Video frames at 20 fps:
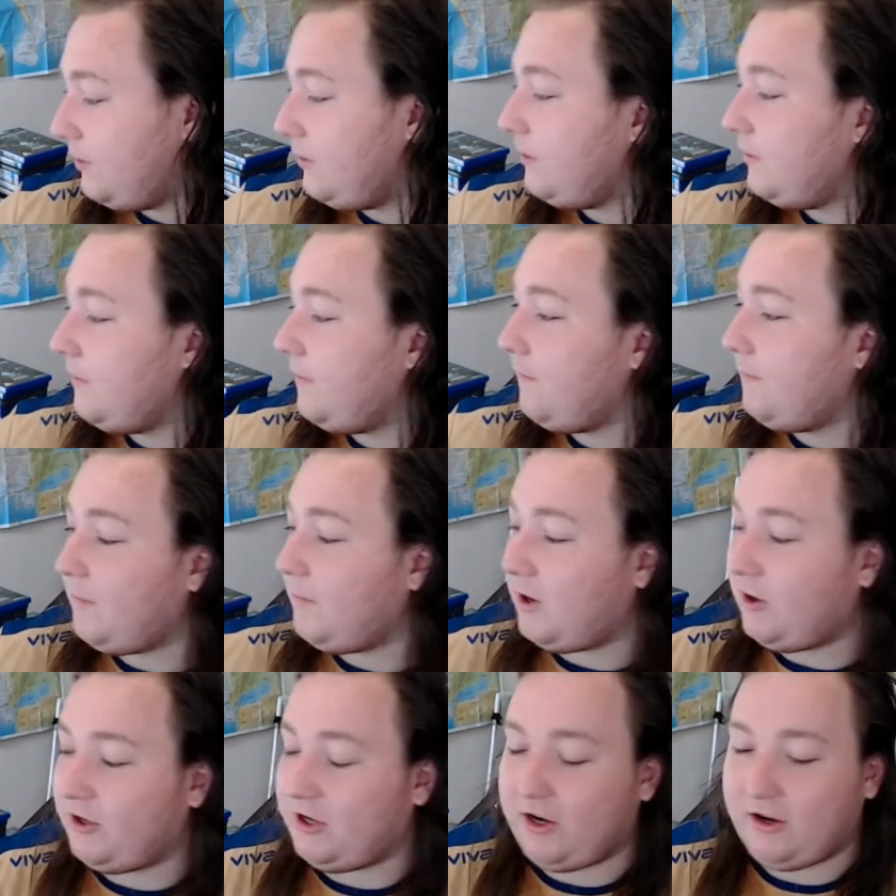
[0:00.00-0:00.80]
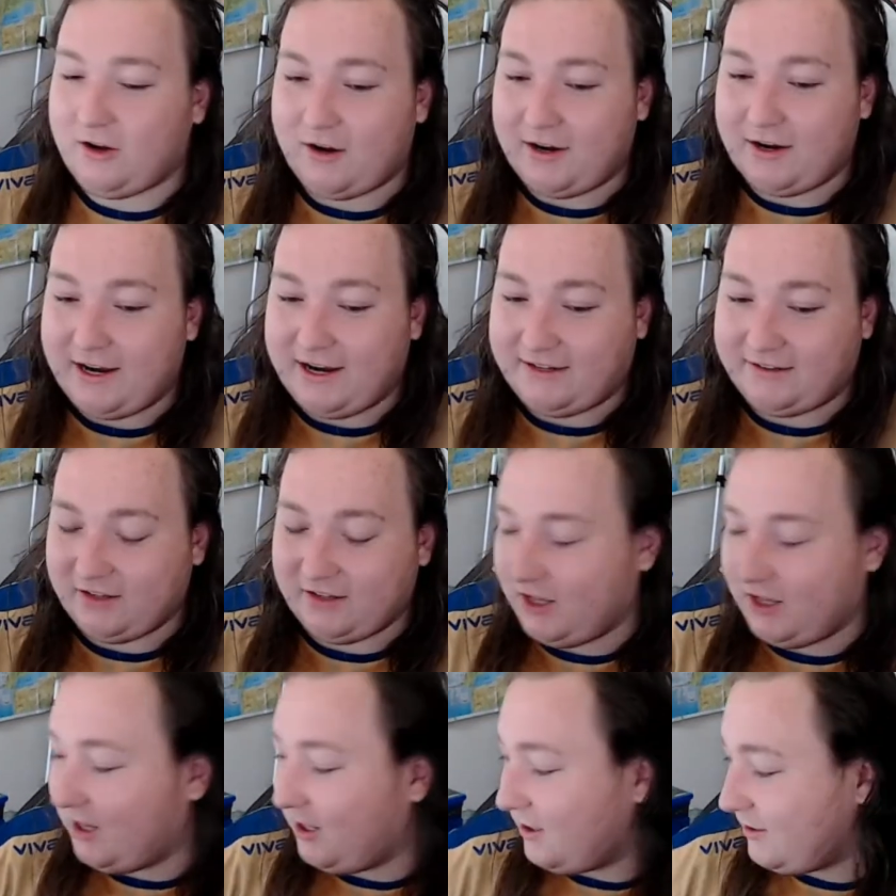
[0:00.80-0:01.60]
Mario Kart 8
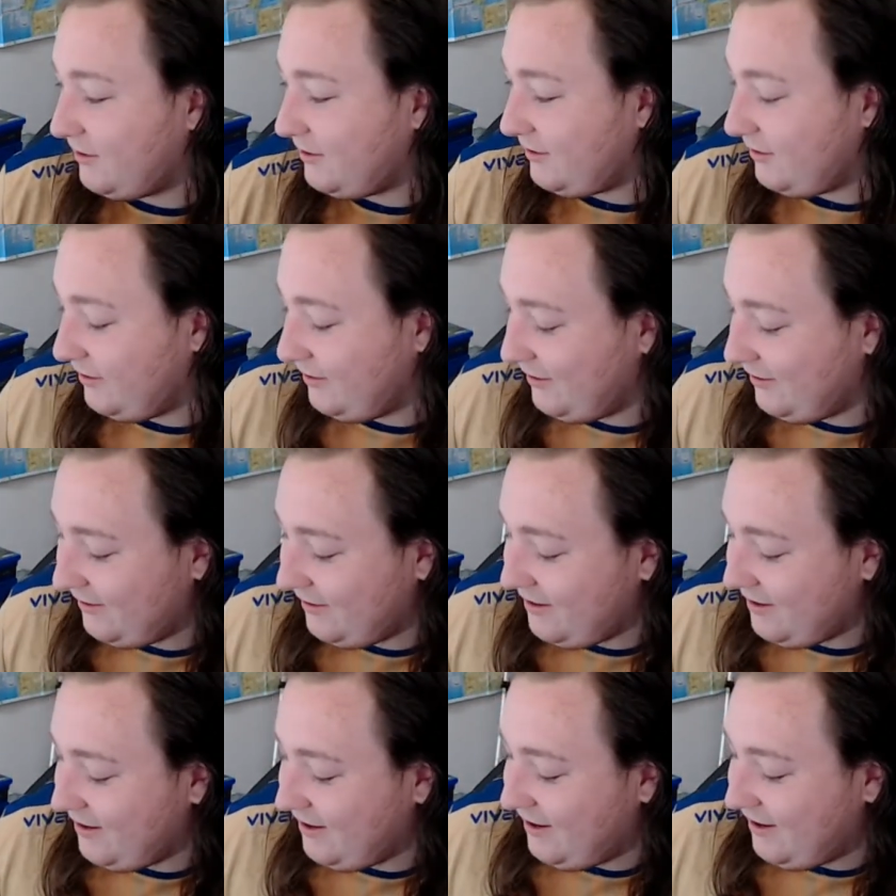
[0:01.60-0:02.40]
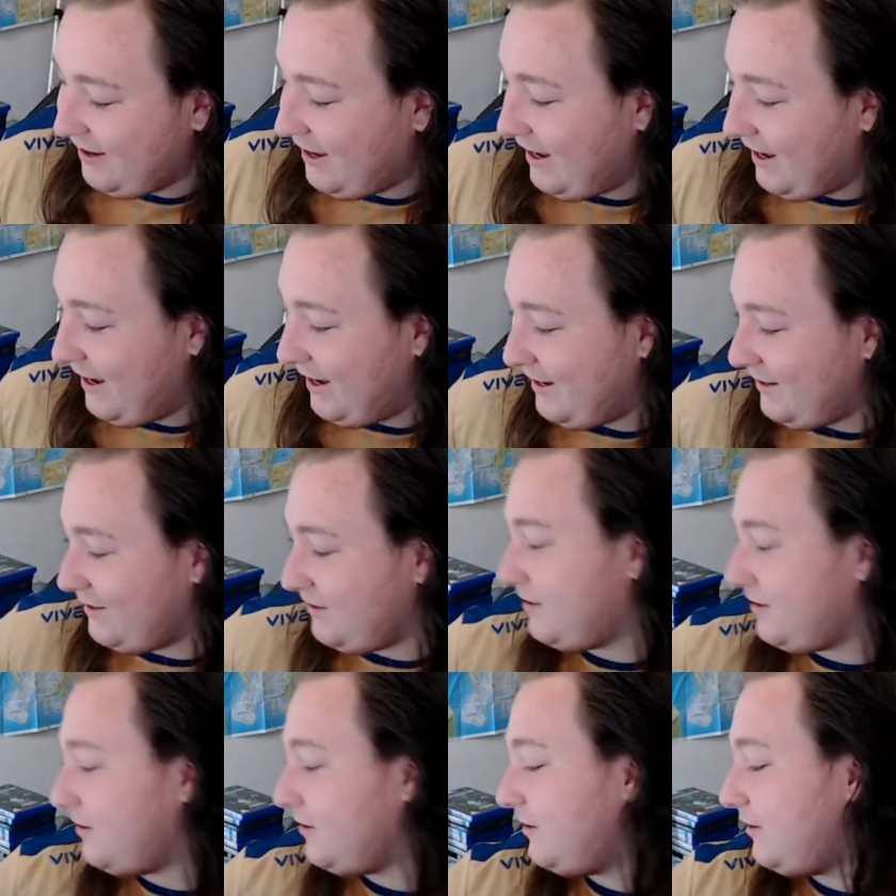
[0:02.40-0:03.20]
Deluxe, and
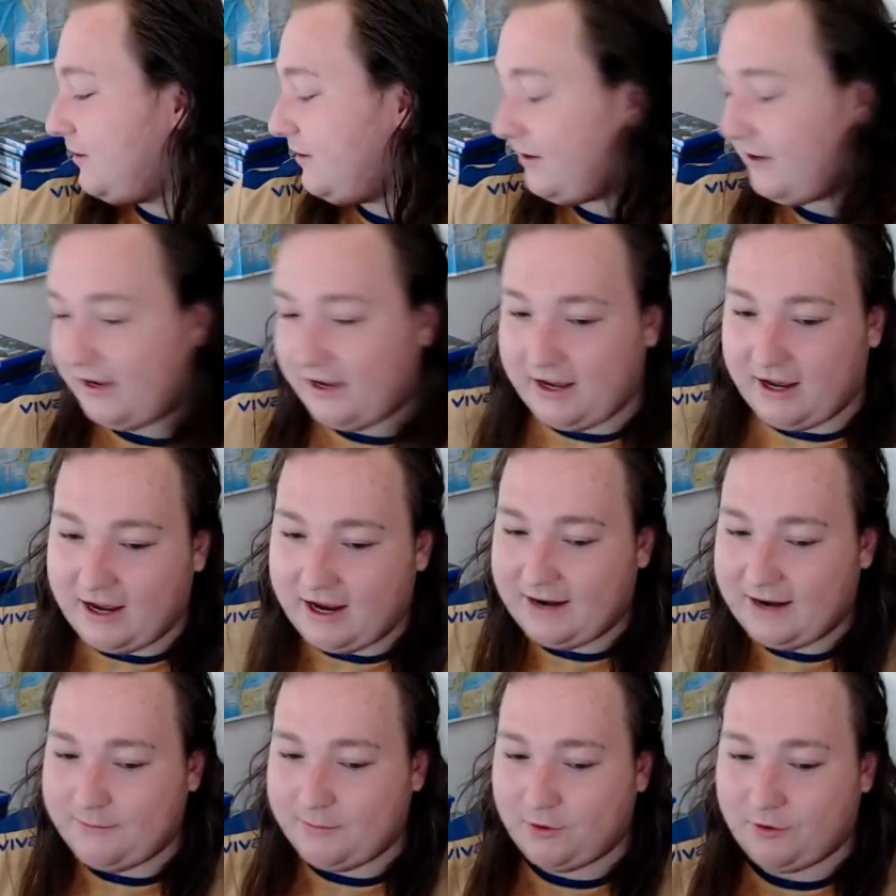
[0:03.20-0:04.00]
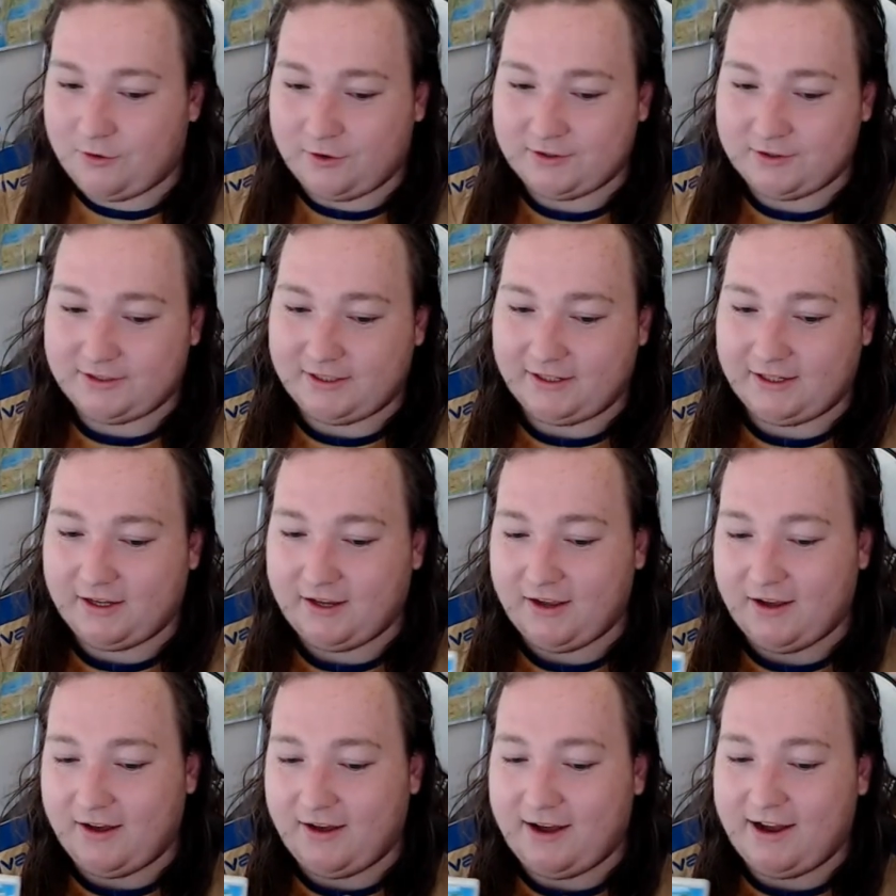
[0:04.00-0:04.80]
Animal Crossing.
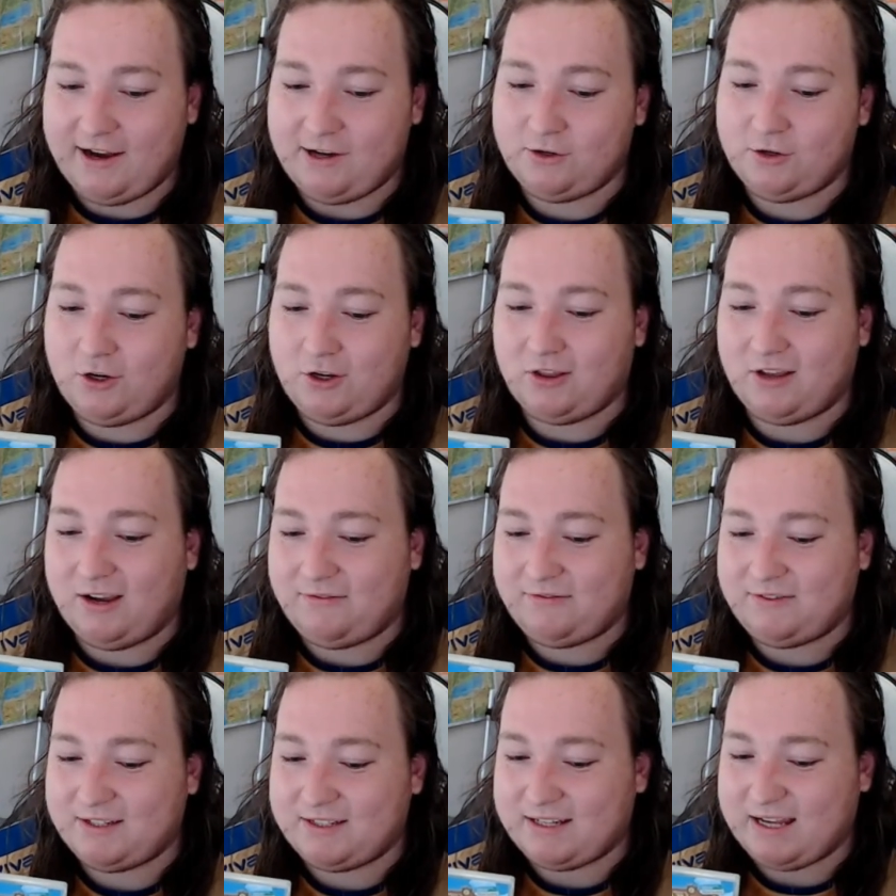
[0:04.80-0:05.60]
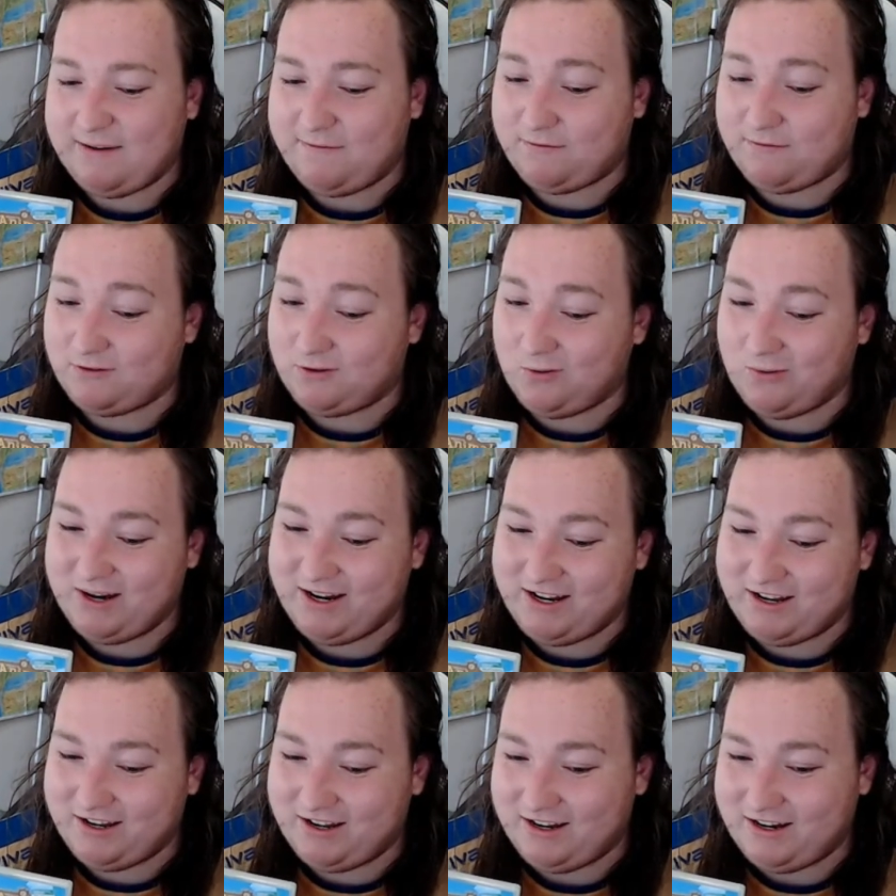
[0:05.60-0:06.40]
I no-lifed this game for a
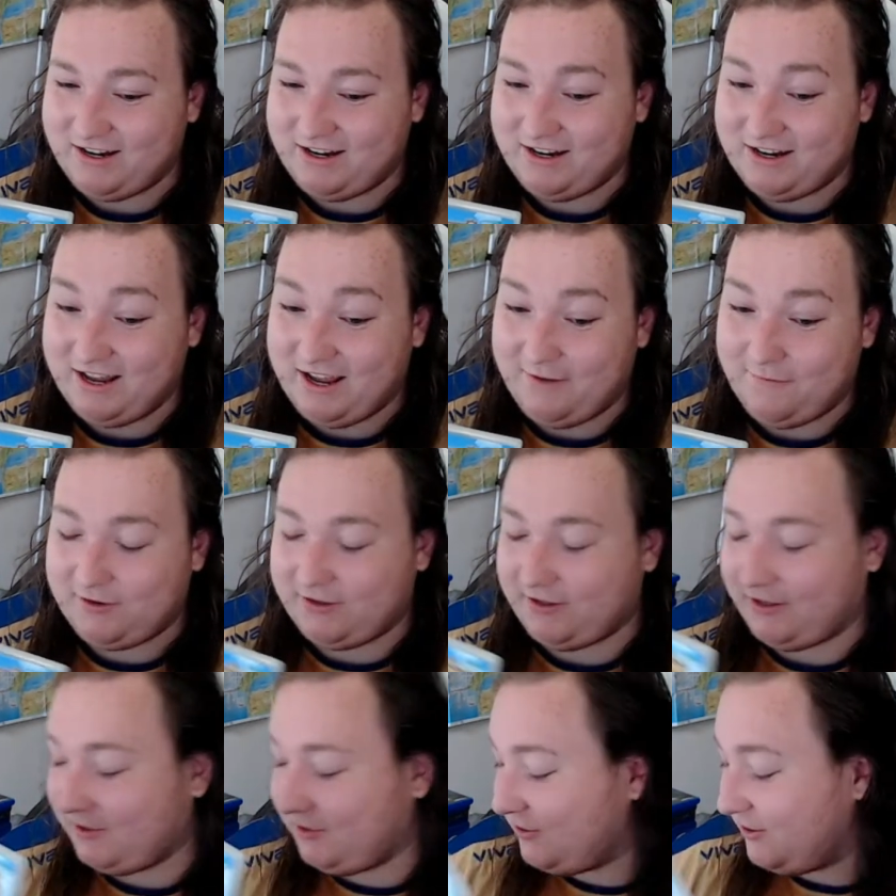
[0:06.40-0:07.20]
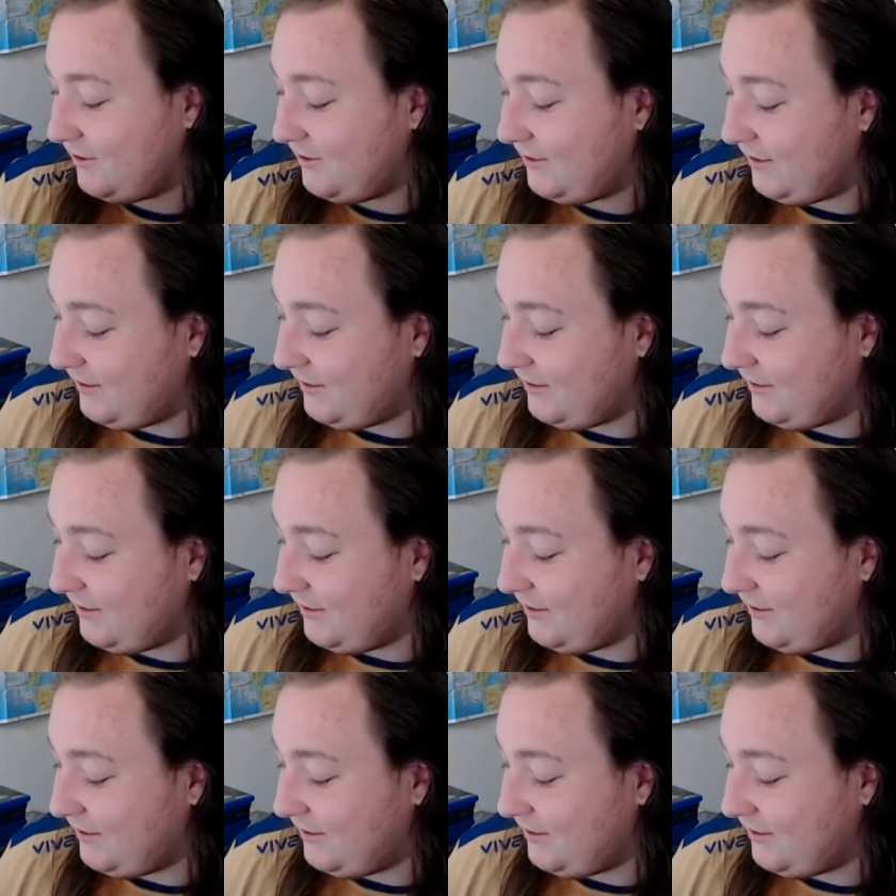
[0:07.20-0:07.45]
week, haven't touched it since.